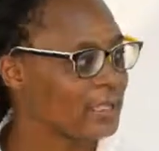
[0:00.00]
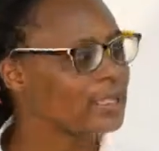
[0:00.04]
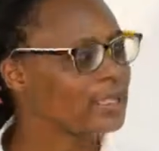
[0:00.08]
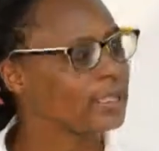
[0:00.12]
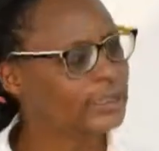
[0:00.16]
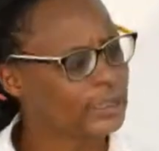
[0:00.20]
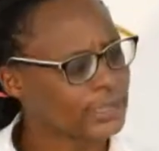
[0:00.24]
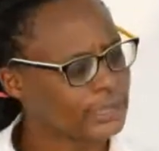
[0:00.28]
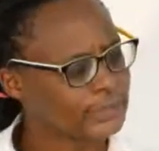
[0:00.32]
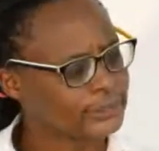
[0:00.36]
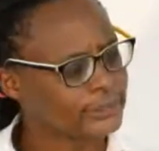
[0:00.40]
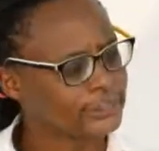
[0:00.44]
And
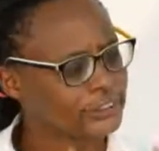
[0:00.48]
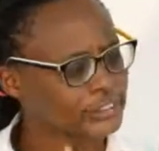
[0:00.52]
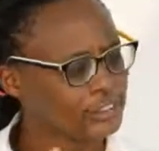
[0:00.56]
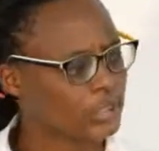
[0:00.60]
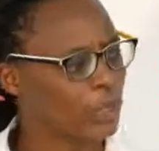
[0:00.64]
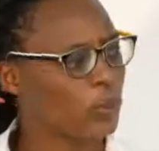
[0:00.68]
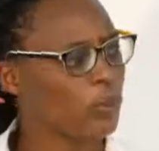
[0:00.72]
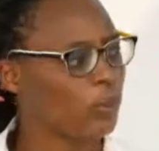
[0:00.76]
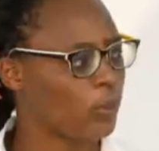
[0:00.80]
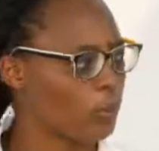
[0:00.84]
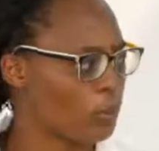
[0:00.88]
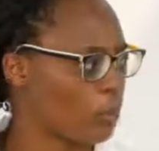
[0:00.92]
that's just
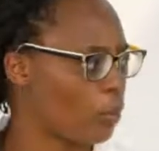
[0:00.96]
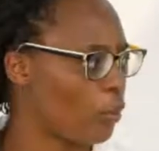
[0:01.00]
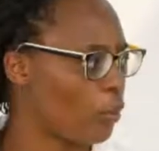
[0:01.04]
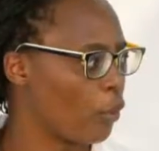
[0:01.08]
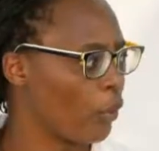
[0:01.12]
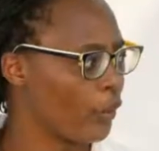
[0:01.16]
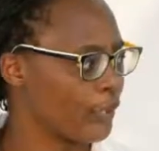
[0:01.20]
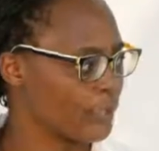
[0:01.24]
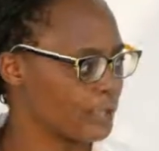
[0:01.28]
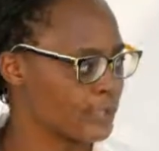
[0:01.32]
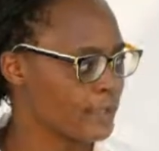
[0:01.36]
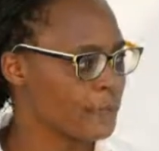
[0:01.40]
the whole
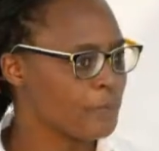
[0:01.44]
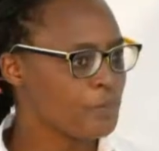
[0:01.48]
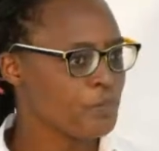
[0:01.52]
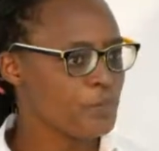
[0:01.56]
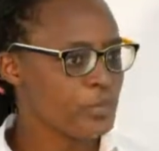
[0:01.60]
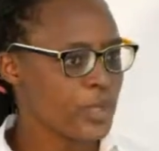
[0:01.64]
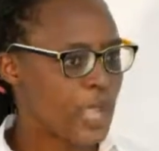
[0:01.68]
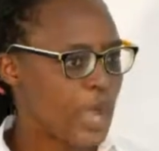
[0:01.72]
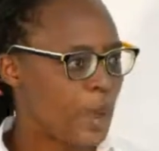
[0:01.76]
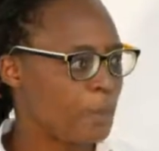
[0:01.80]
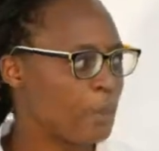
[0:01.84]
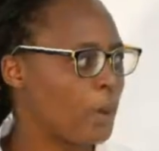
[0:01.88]
point
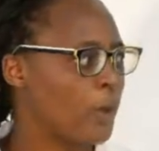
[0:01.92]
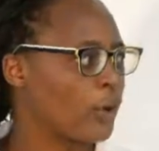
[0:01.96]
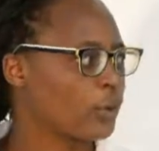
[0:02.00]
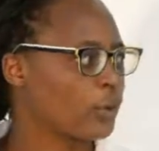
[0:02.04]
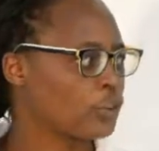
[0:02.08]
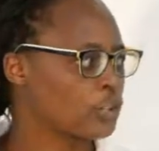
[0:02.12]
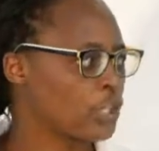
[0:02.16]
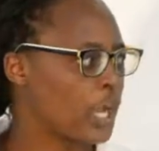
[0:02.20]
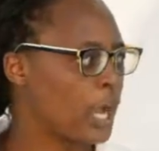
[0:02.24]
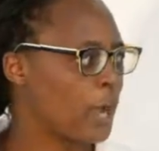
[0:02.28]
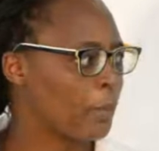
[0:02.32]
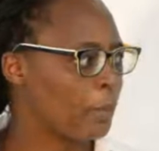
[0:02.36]

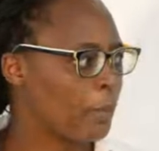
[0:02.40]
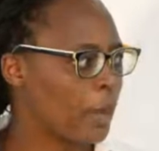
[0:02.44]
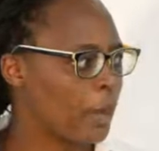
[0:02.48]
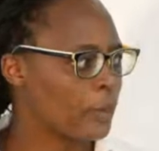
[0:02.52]
about